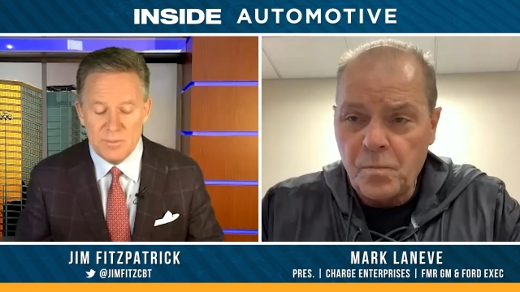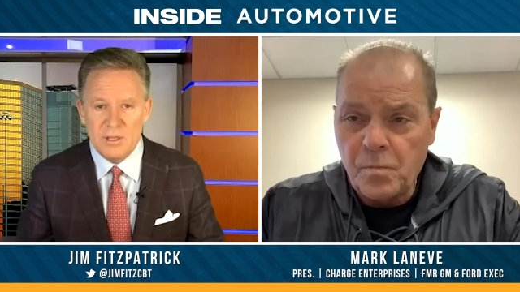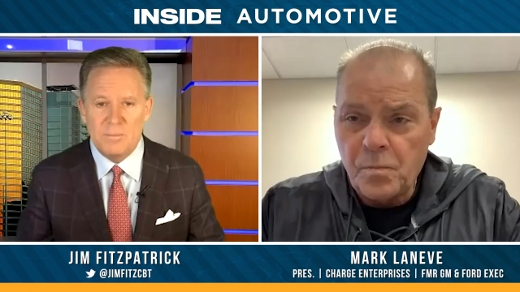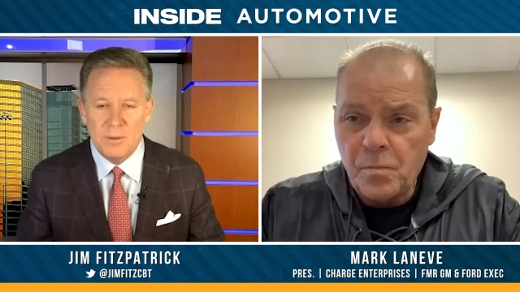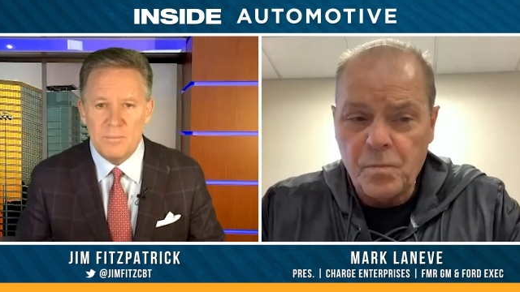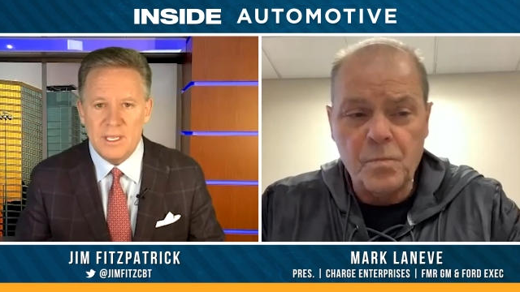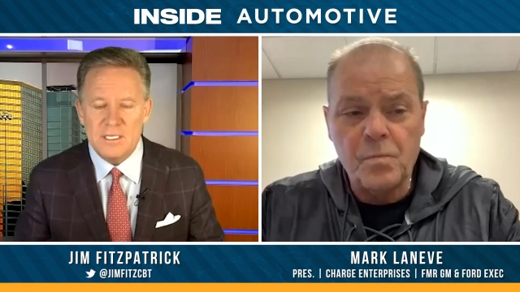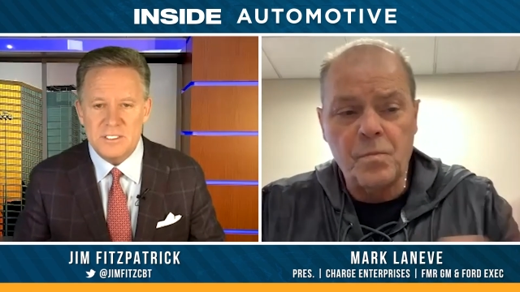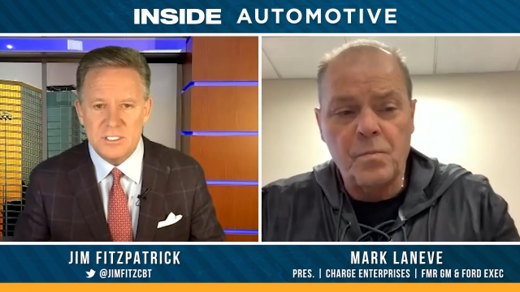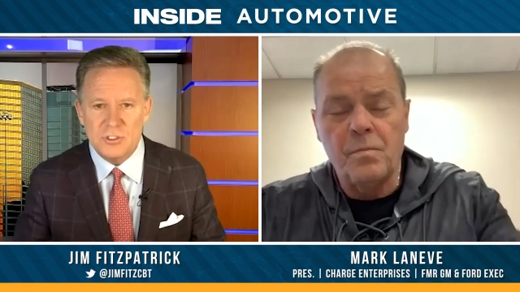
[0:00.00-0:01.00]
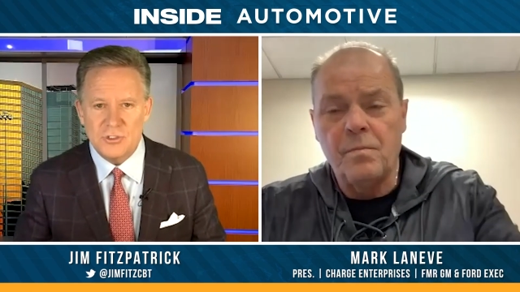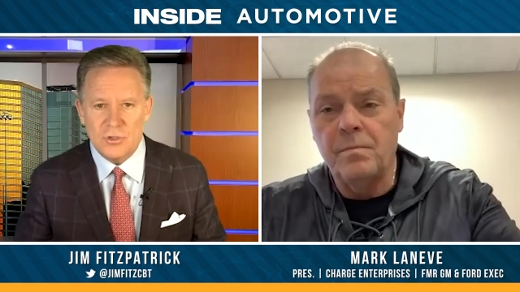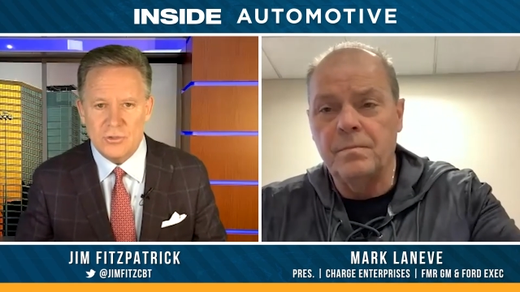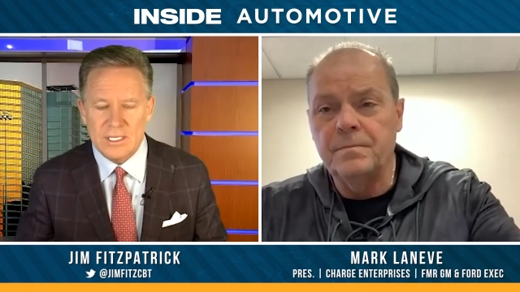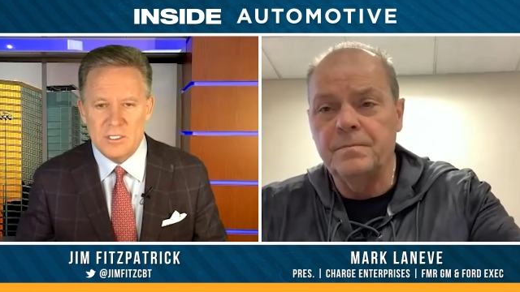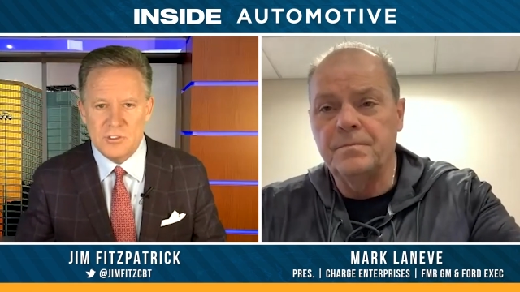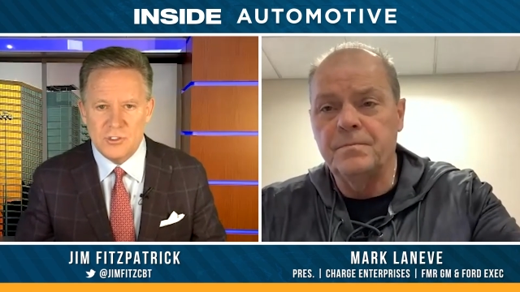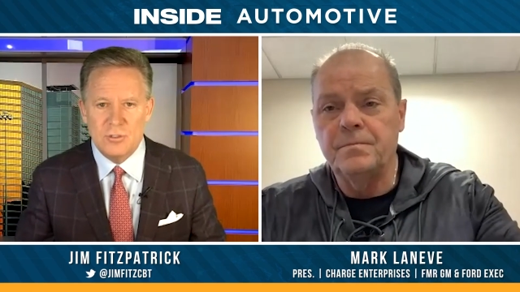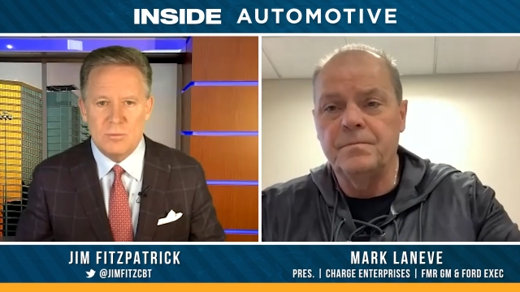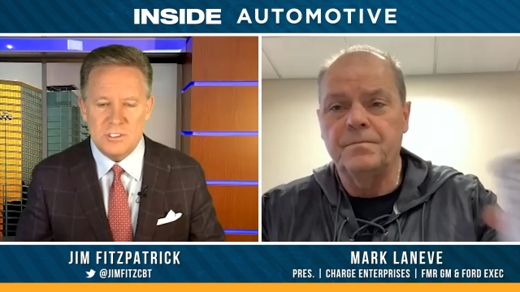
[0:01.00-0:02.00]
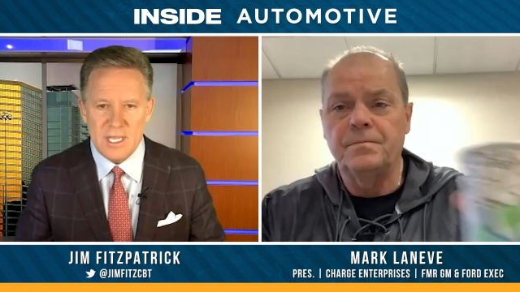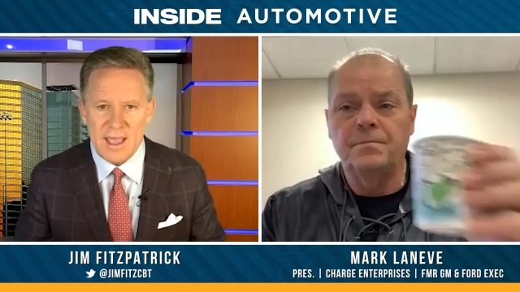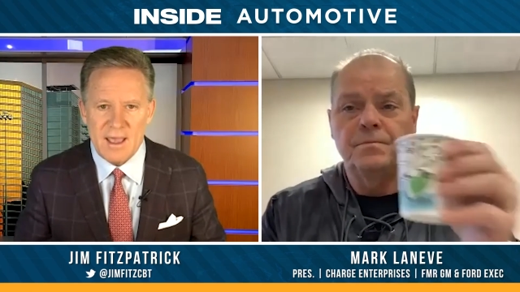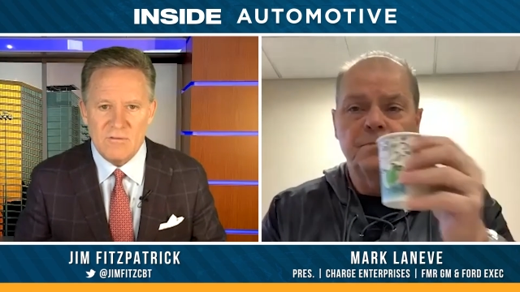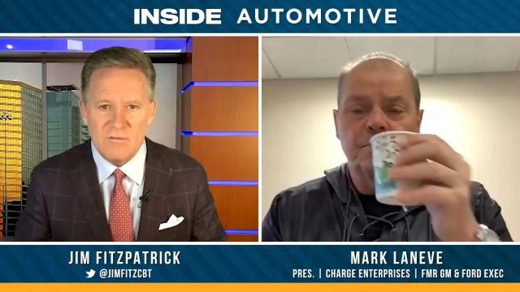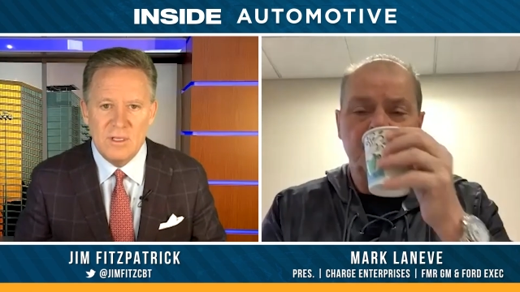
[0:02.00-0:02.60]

Speaker 1: the, the biggest concern that consumers have